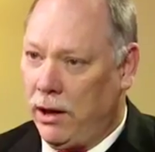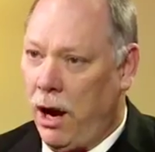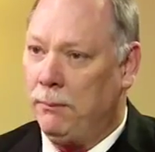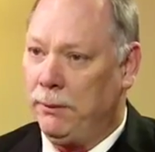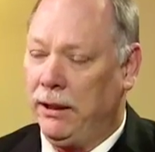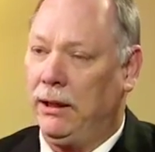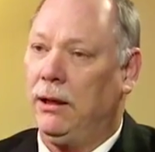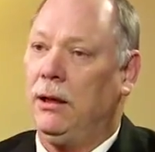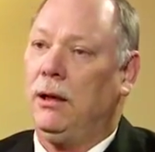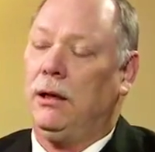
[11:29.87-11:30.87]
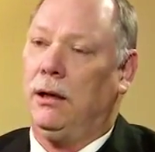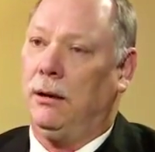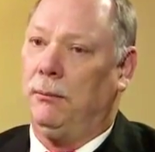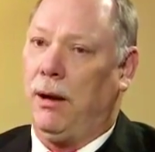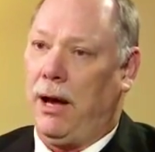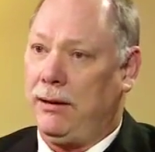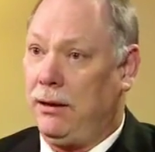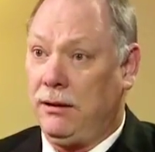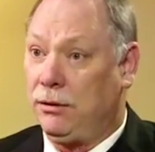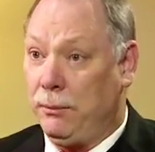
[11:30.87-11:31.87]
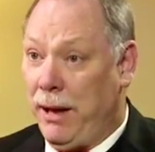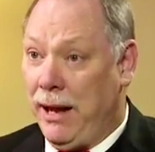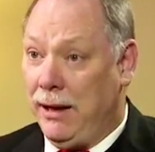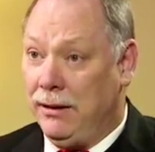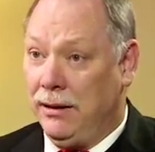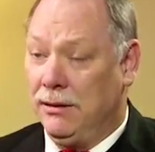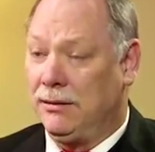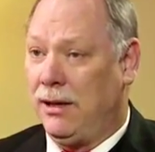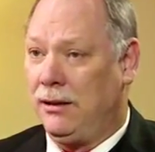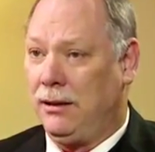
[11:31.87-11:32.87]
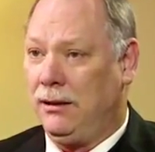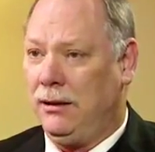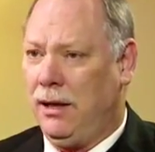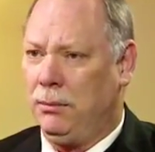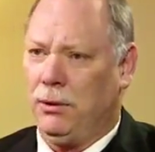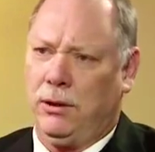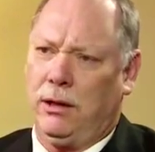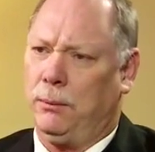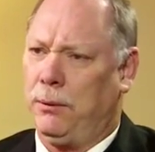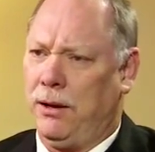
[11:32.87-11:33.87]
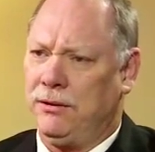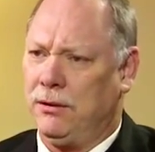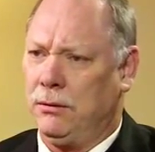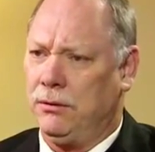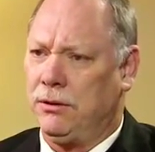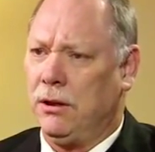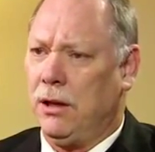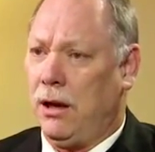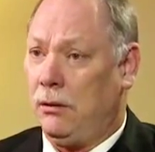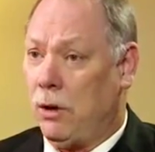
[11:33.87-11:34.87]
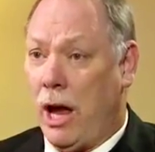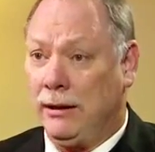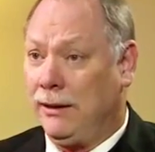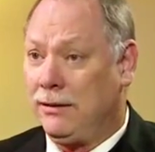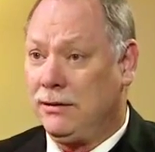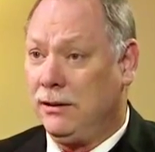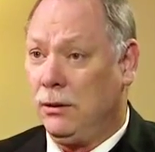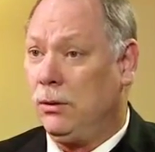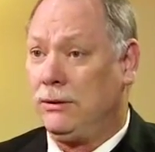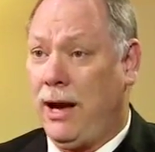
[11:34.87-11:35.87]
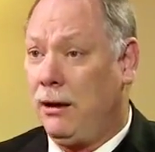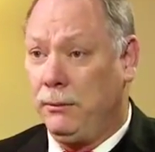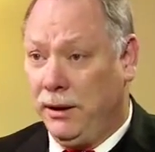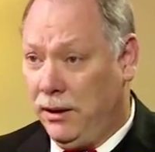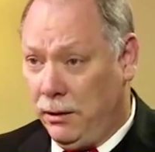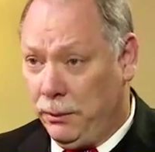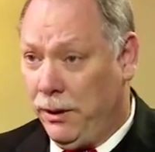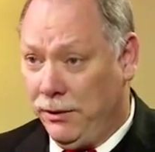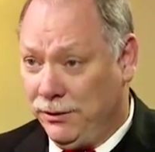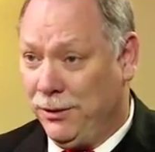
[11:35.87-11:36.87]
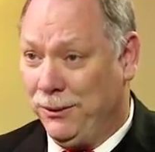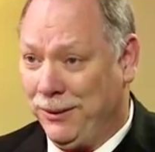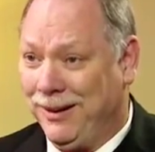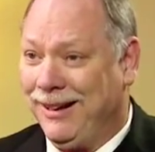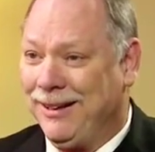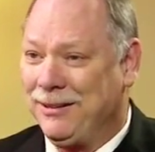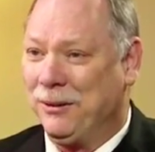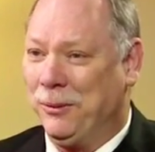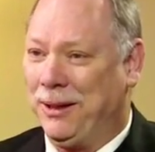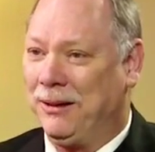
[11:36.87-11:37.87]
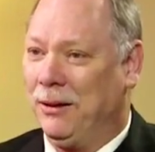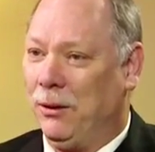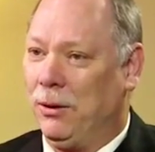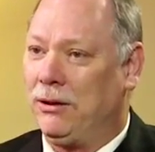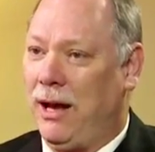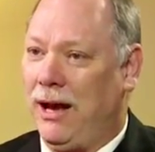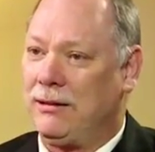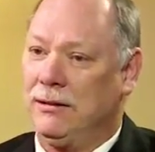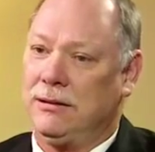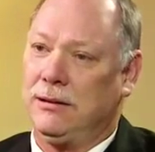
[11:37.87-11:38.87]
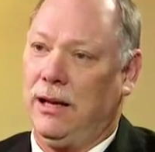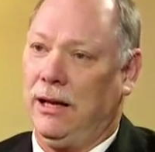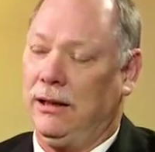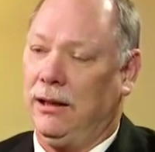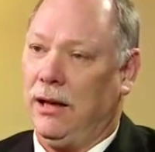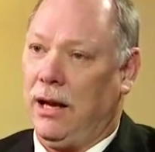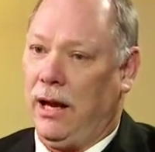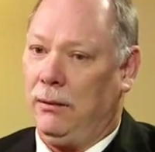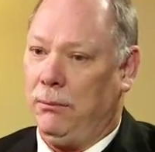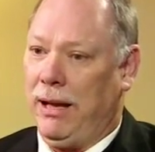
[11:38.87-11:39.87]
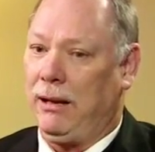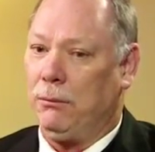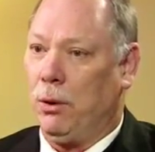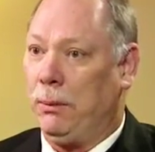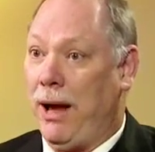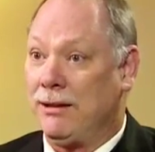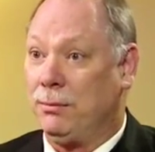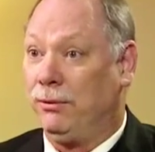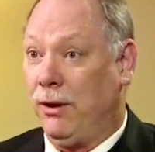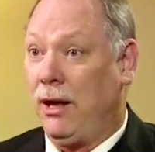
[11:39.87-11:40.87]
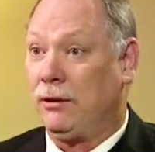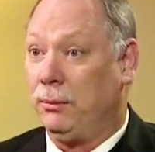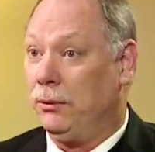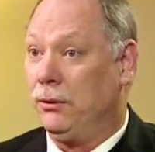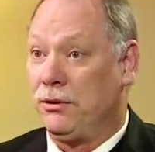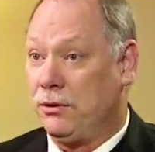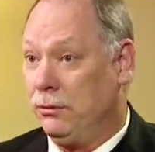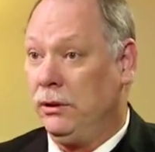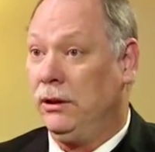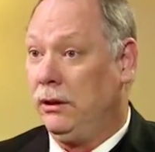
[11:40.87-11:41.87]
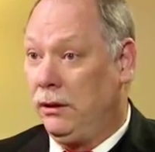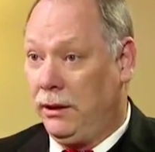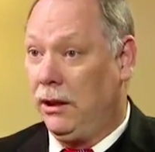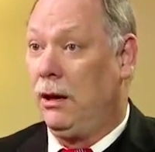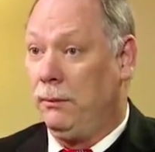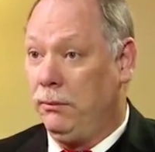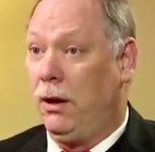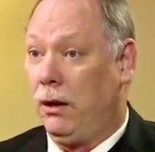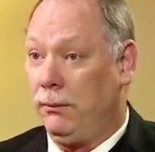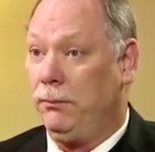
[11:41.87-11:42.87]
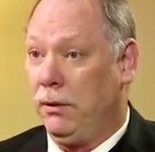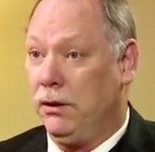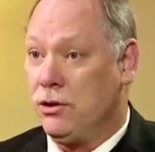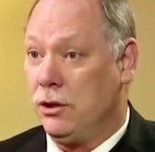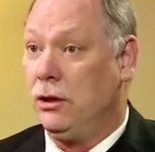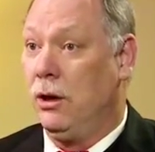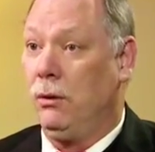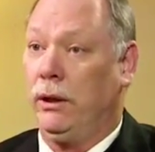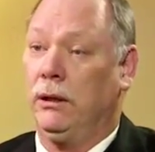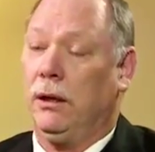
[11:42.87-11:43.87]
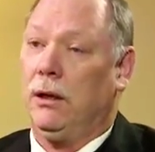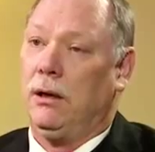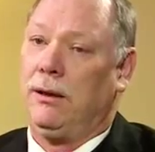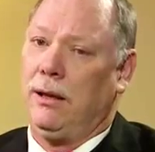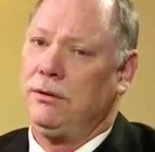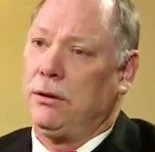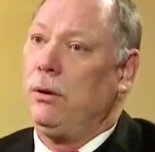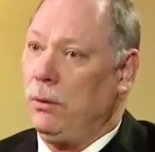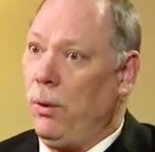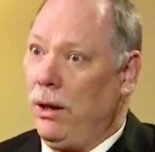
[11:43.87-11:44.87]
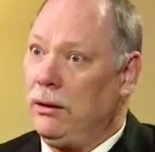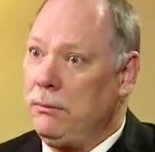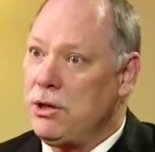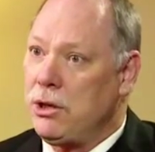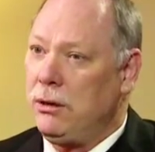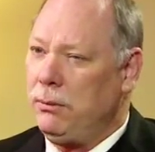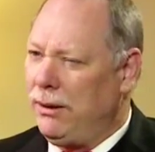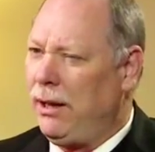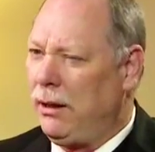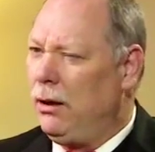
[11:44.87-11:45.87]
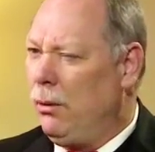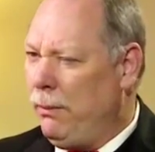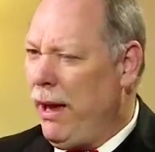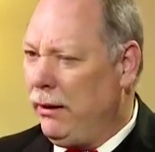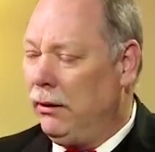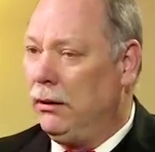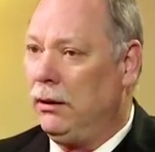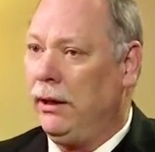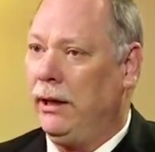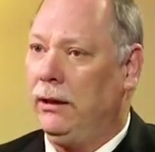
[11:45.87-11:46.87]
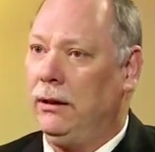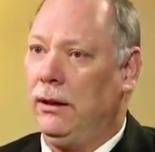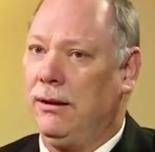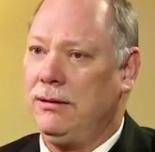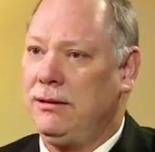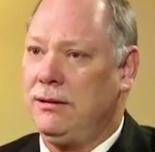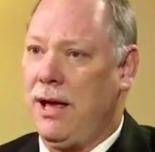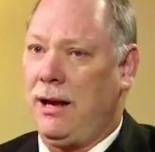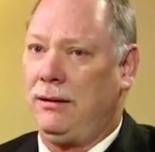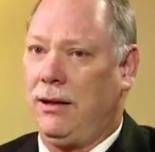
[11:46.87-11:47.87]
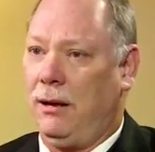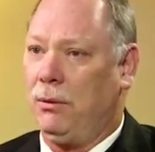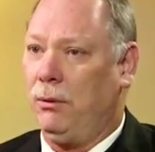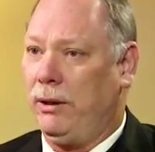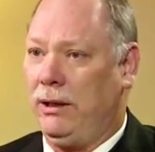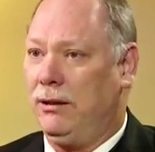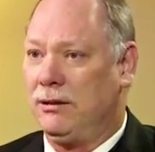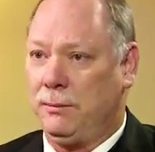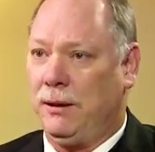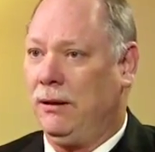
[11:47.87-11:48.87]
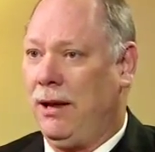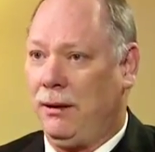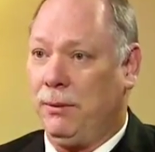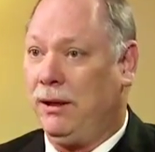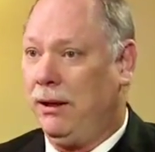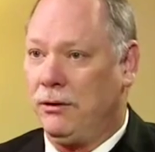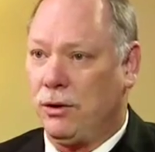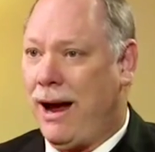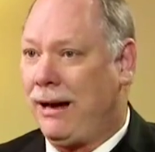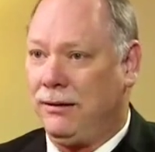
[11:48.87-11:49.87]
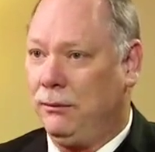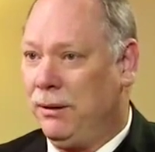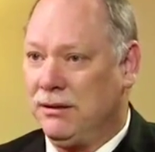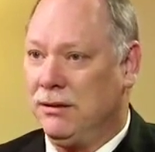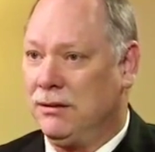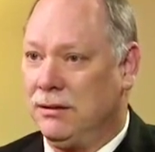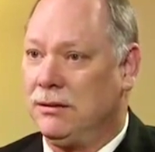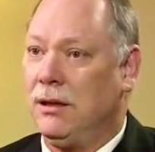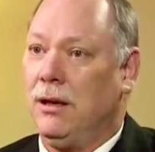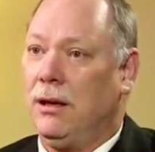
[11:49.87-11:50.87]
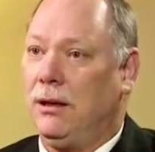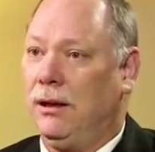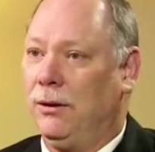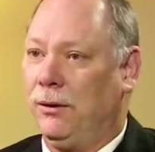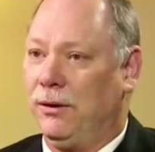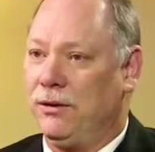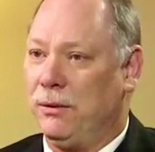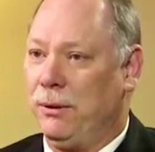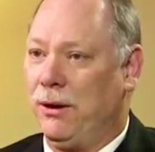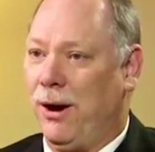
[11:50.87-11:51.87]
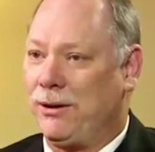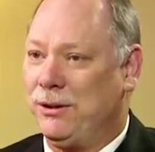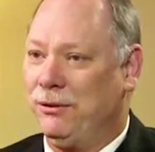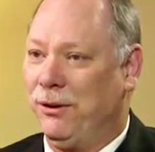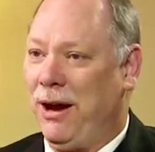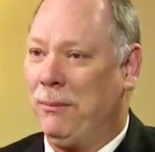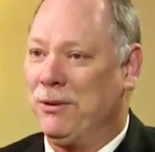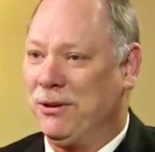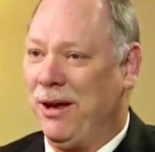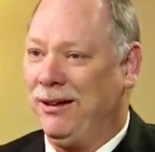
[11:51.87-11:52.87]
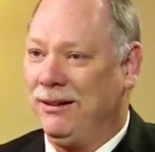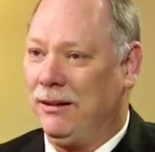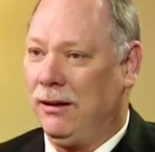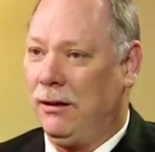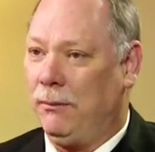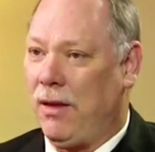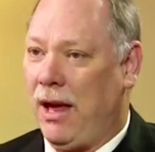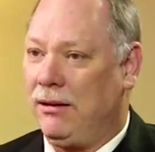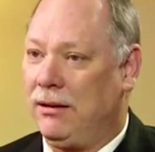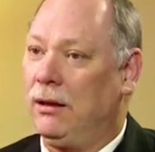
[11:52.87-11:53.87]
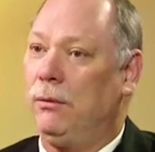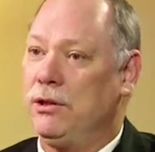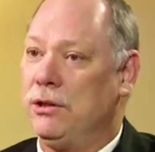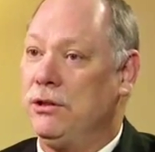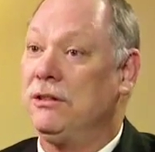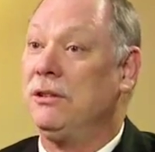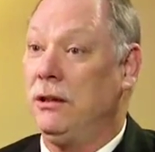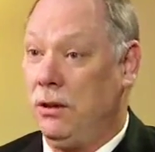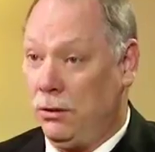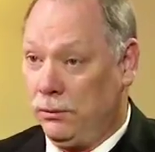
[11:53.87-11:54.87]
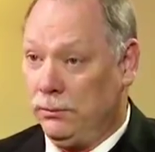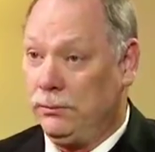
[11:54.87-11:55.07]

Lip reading: company. I think these are bad ideas. I think neighborhood enterprise zones, I'd like to see the whole town be an enterprise zone so we can lower taxes and make it more possible for entrepreneurs to really get our engine going. Things are going well in Michigan, but they can go better. And this is not a time where we need to spend a lot of money attracting businesses. There's the big auction for Amazon. I think we should just say no.